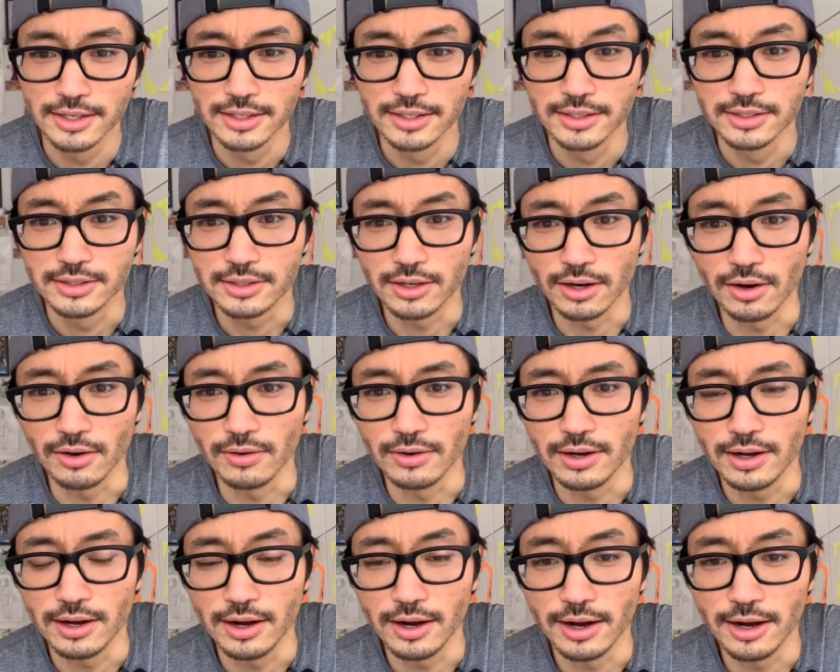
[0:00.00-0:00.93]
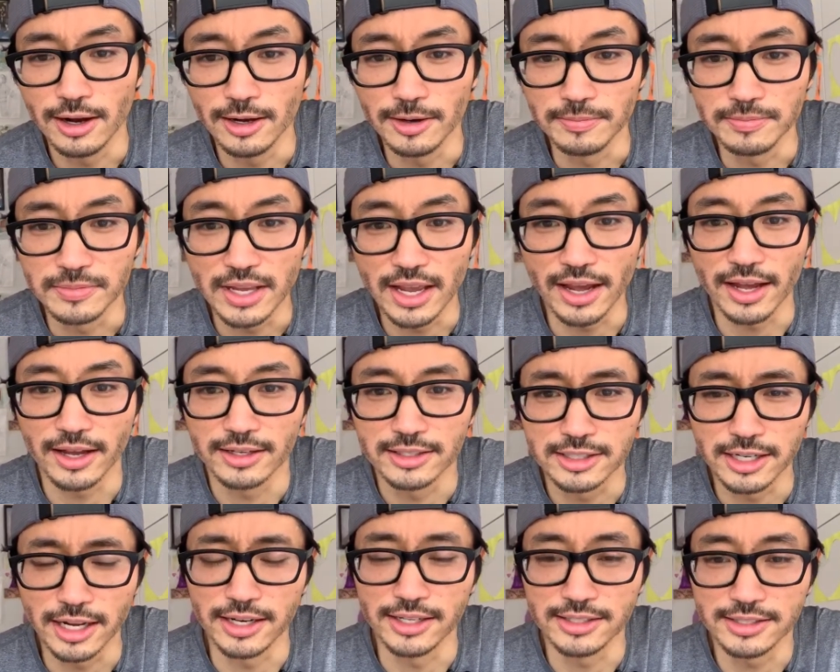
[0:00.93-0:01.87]
So, yeah,
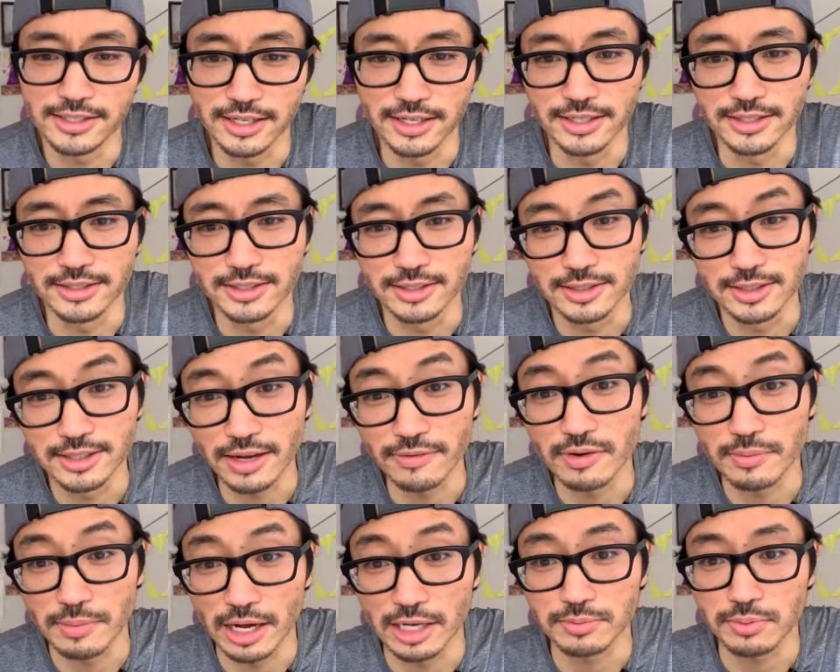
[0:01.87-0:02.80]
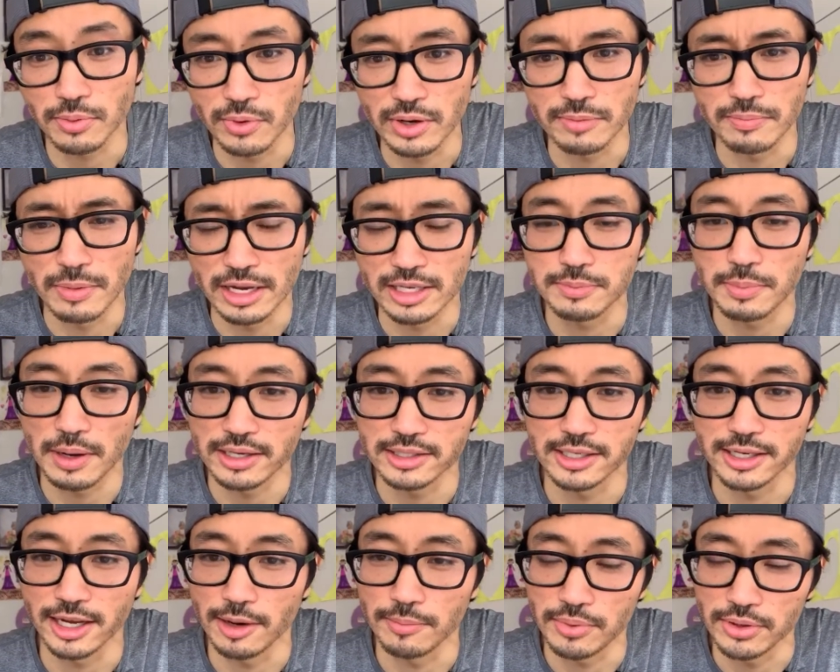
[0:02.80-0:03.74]
Shannon says 70 miles per week makes
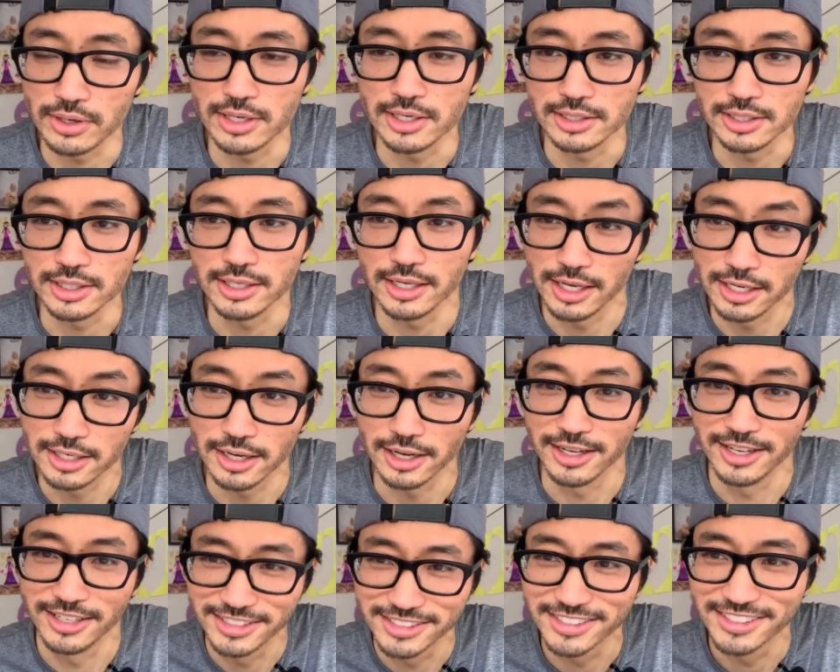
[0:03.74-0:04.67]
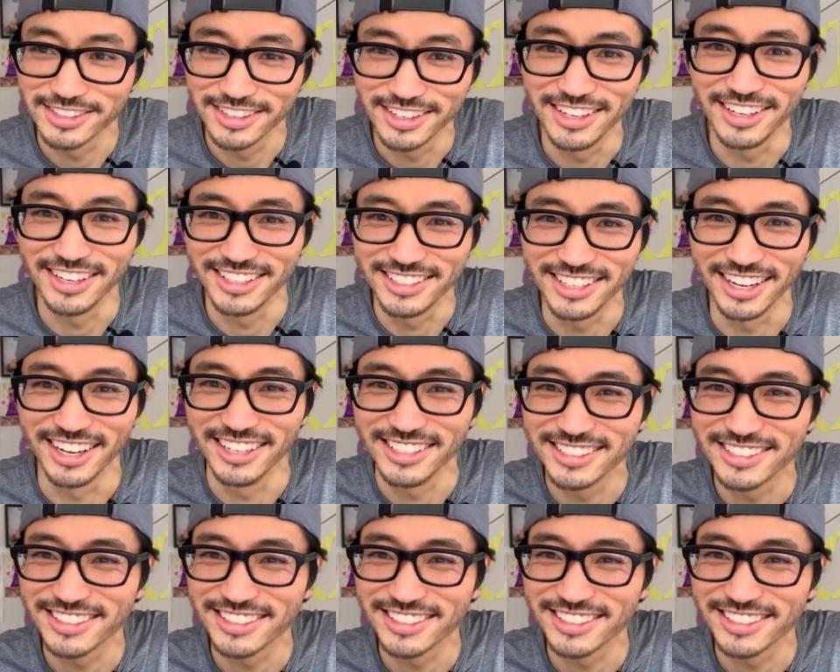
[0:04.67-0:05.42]
passing out pretty easy. It does. It does.